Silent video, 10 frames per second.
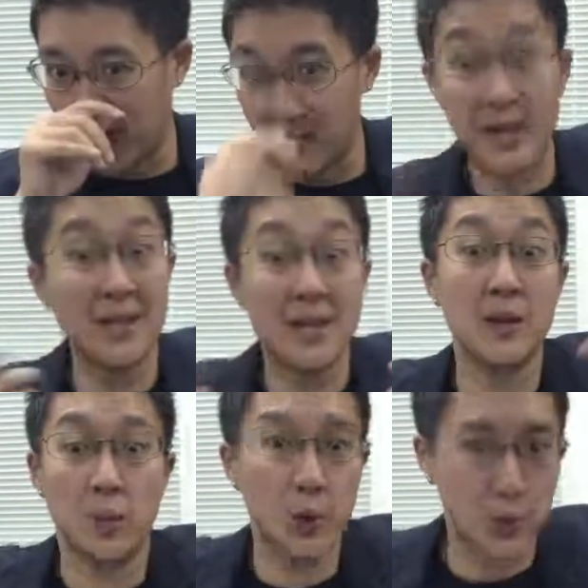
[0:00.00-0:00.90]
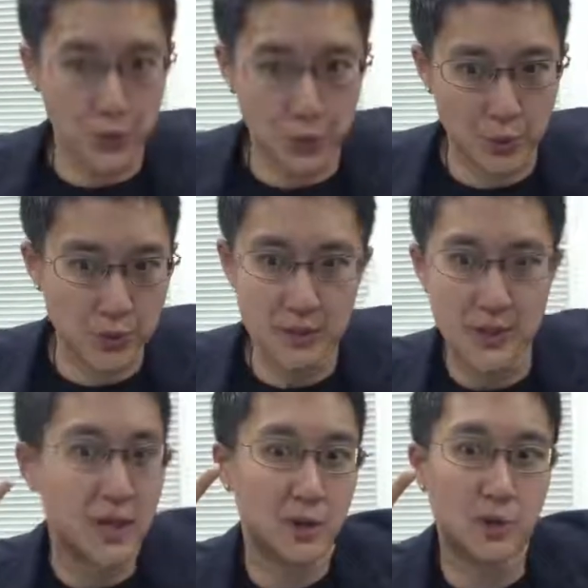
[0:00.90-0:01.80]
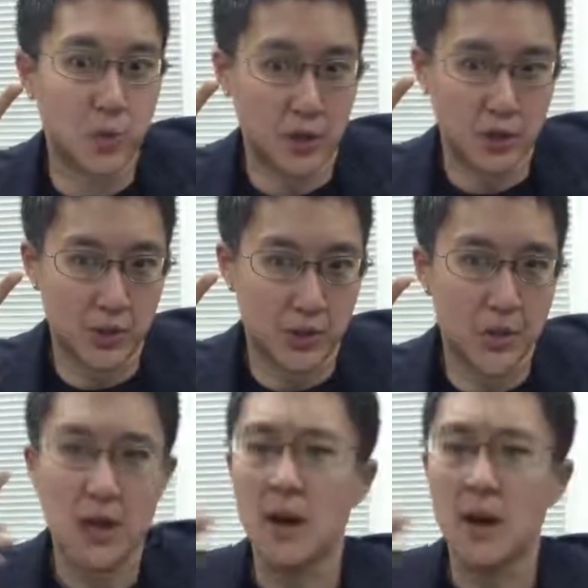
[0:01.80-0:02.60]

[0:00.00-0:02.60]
if they need what you do. So you see, there are two questions.